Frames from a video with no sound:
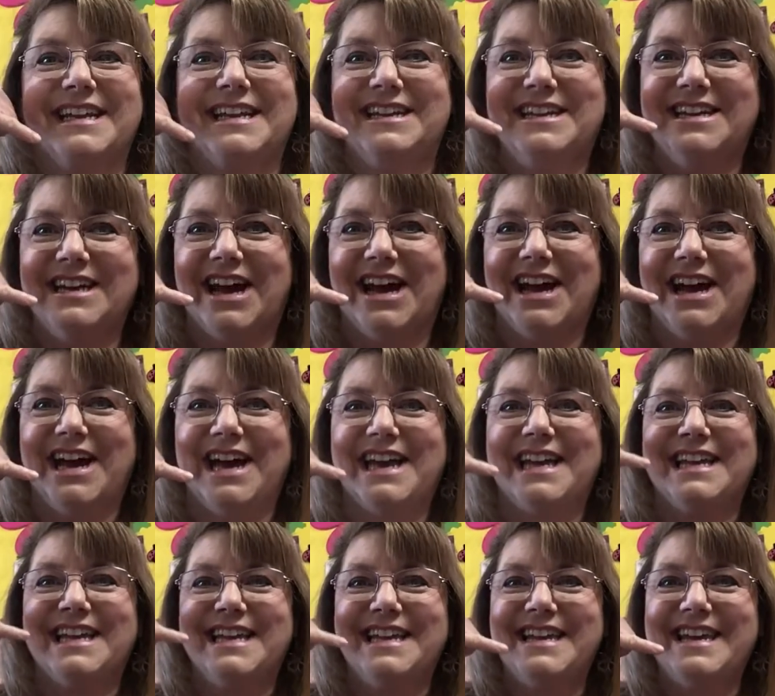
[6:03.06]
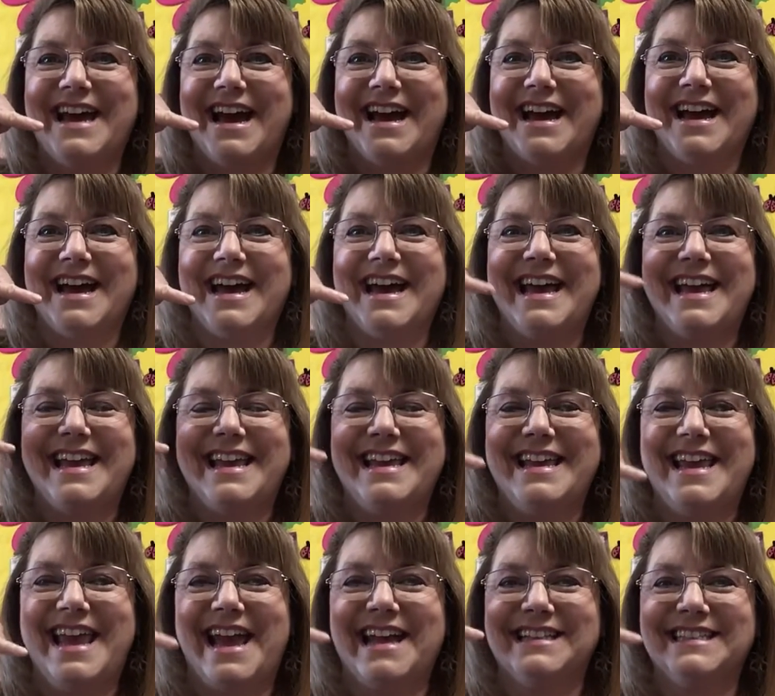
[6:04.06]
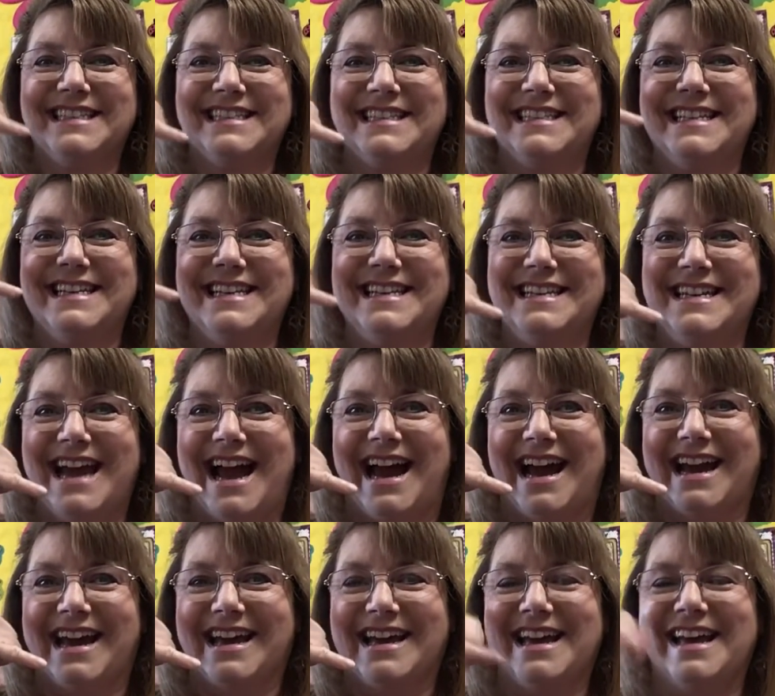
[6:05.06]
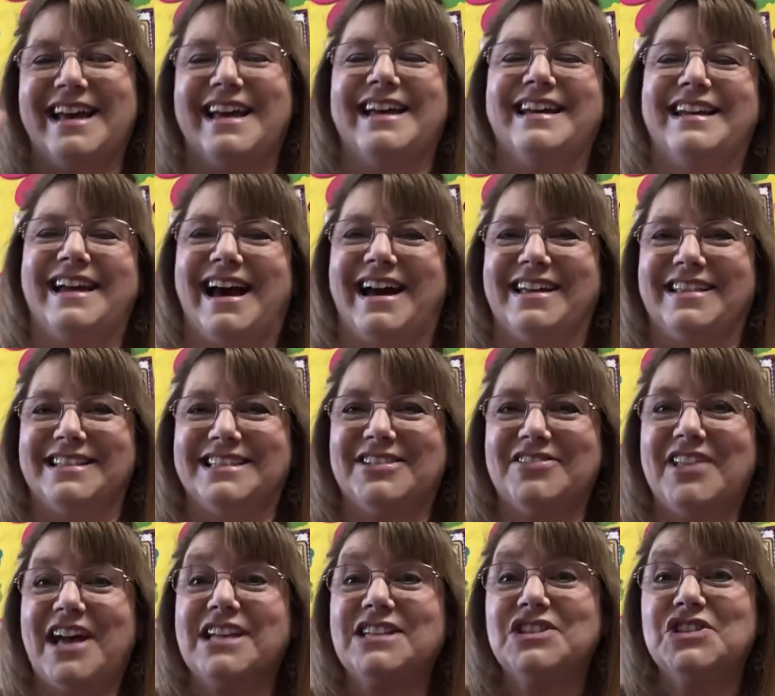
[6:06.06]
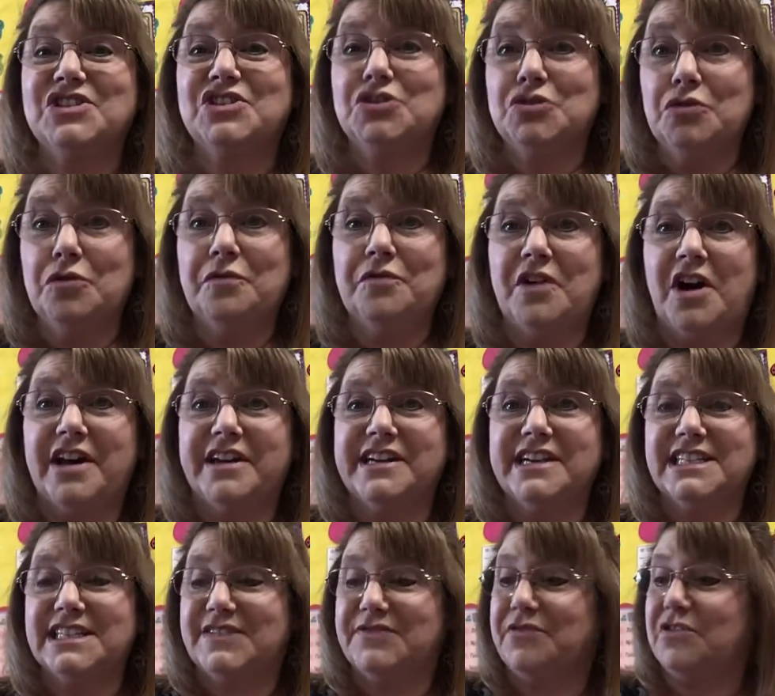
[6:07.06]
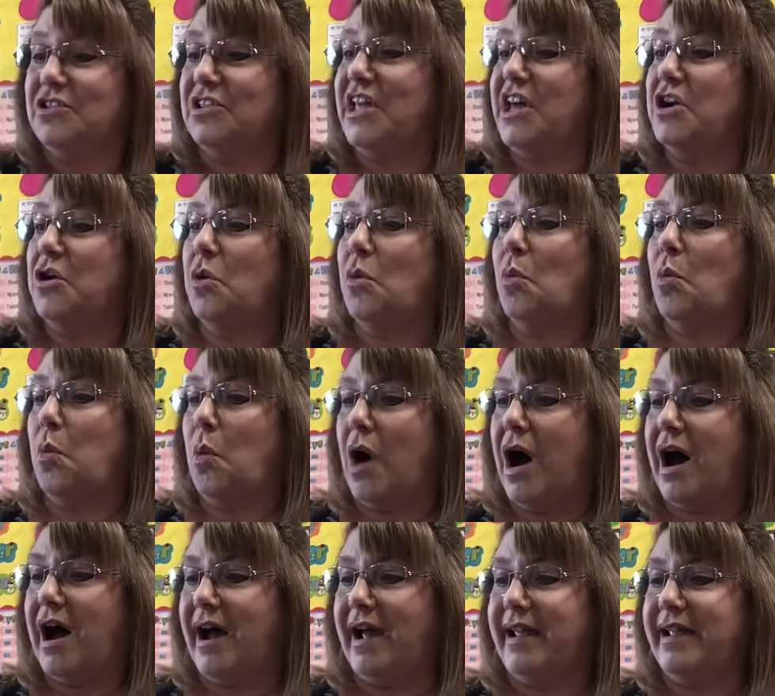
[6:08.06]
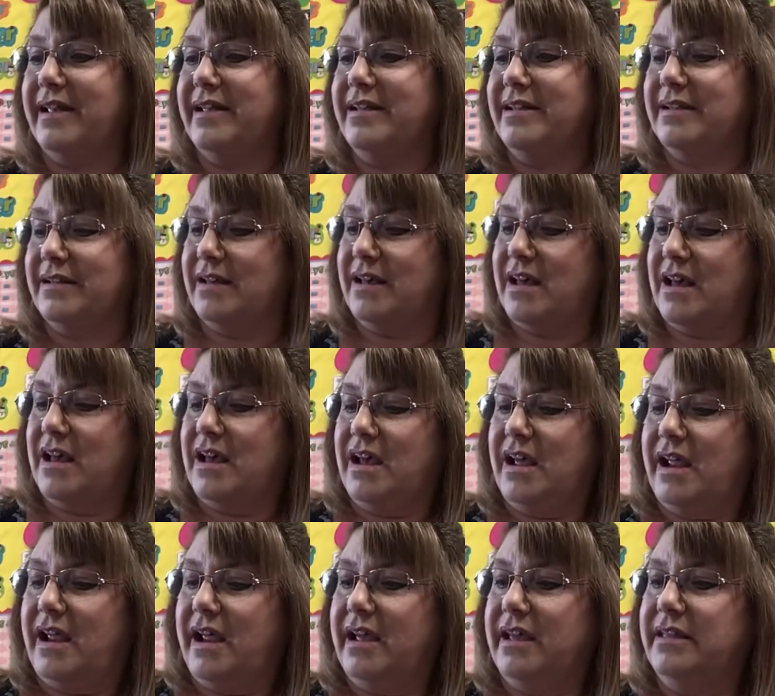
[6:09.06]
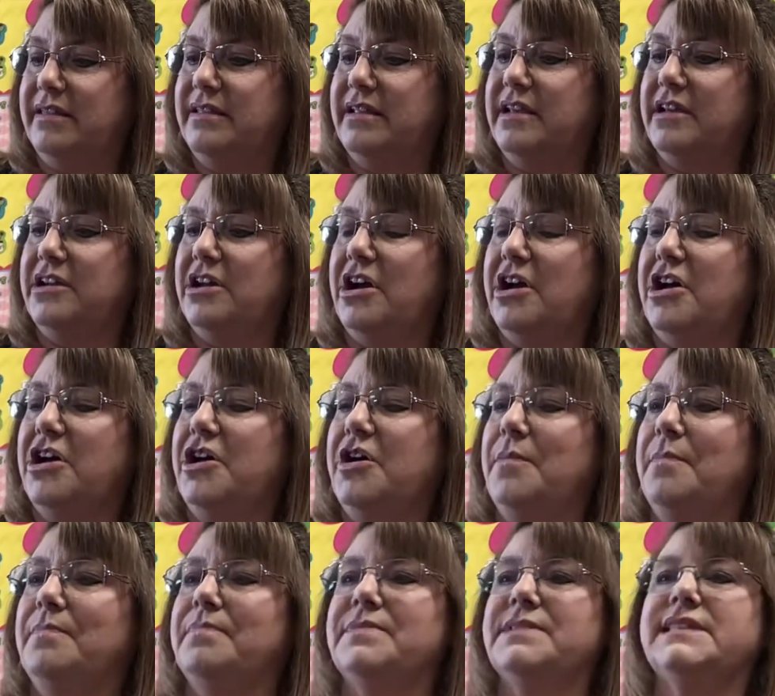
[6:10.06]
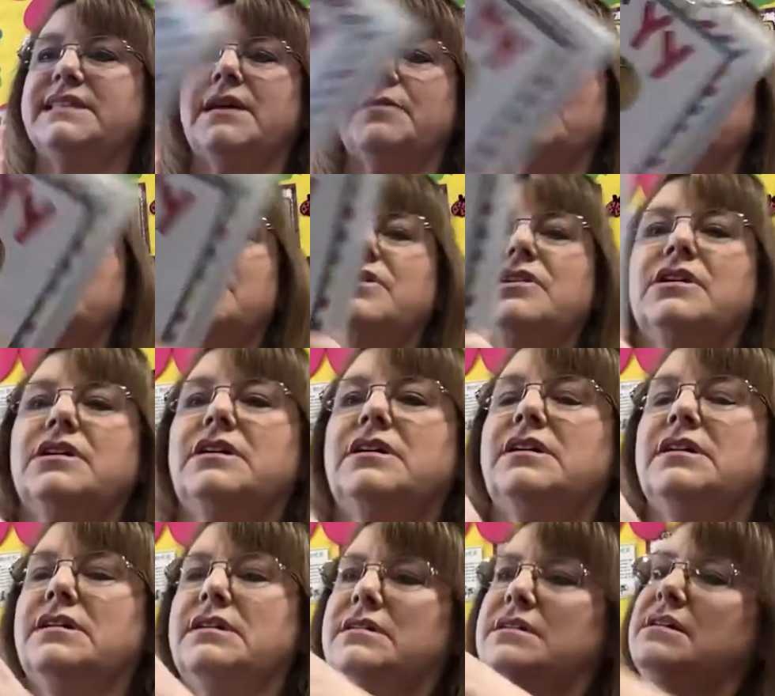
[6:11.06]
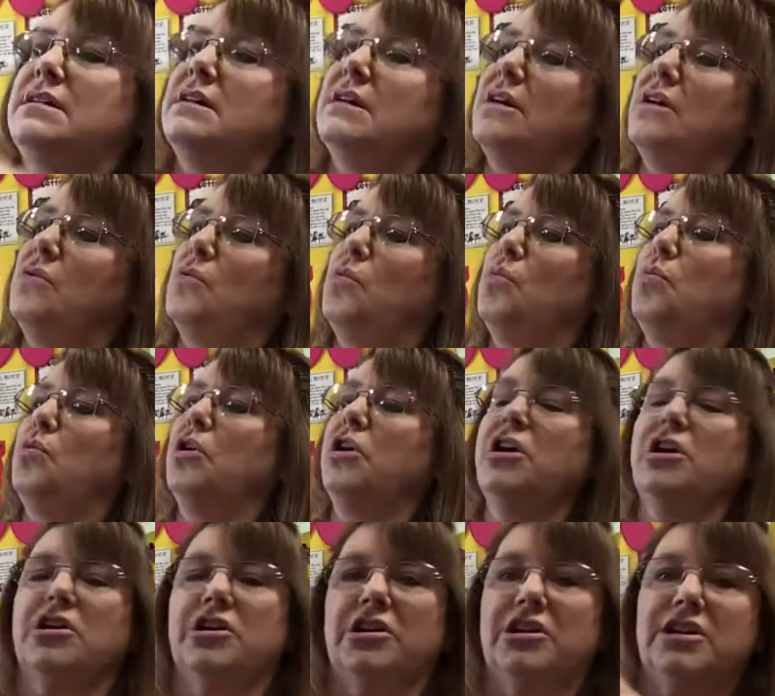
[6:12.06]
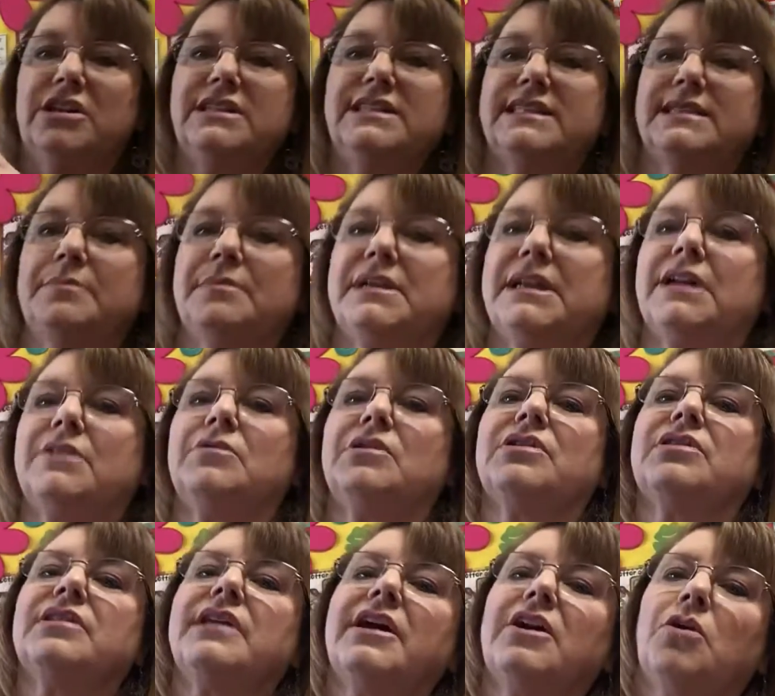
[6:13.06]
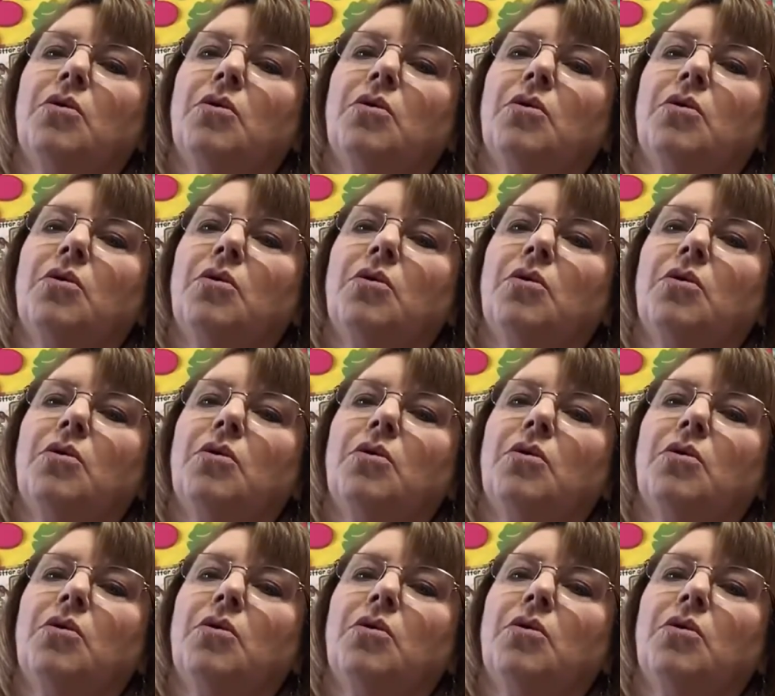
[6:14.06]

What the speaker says: Yeah, yeah, Yancey yak. Yeah, so that's zoophonics for letter Y. And then some of the words that begin with letter